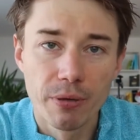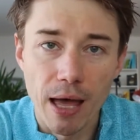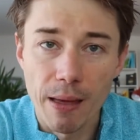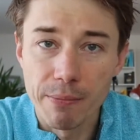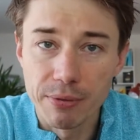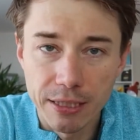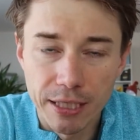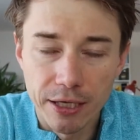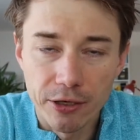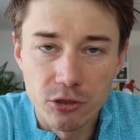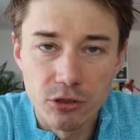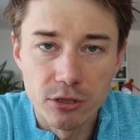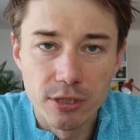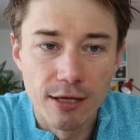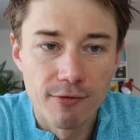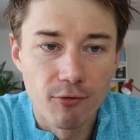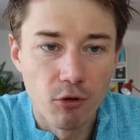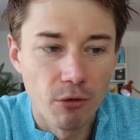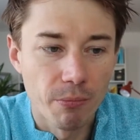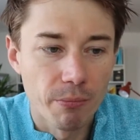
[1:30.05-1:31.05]
application
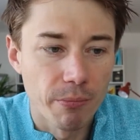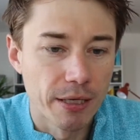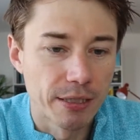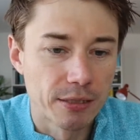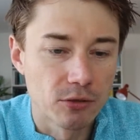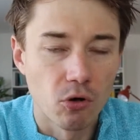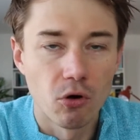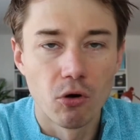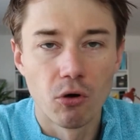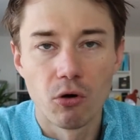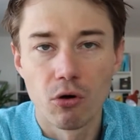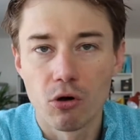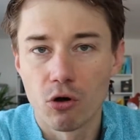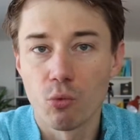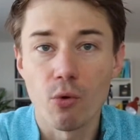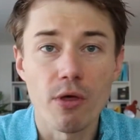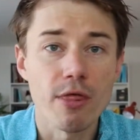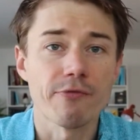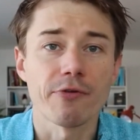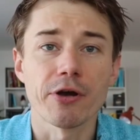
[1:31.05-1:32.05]
development or
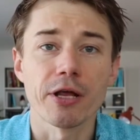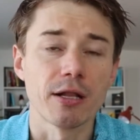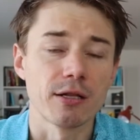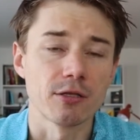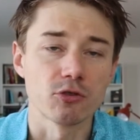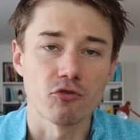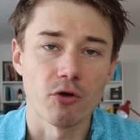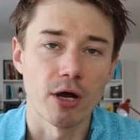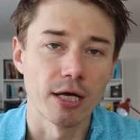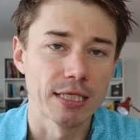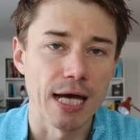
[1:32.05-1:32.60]
whatever else, right?